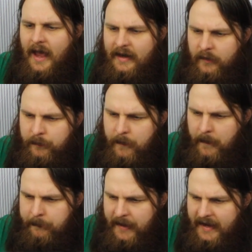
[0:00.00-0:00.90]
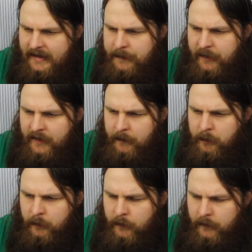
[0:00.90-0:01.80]
and is barely
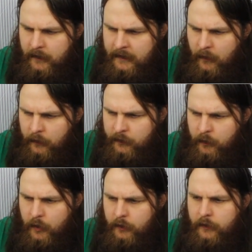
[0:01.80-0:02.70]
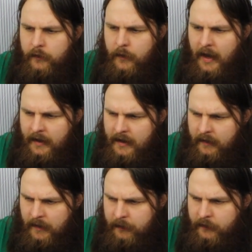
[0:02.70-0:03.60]
perceptible to, in the origin world. So Hannah
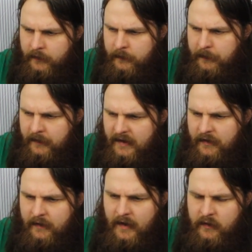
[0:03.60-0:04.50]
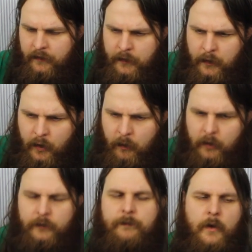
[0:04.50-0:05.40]
is able to, to, perceive it as deja vu in her
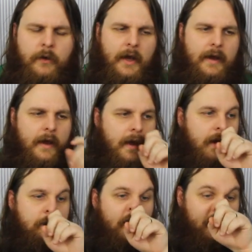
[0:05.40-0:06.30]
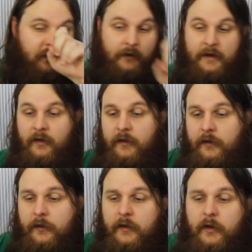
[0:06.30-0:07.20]
world. Okay, that's interesting.
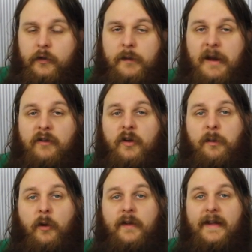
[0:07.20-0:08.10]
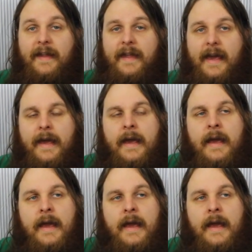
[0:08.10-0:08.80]
Just just to touch on the Matrix point at the end there,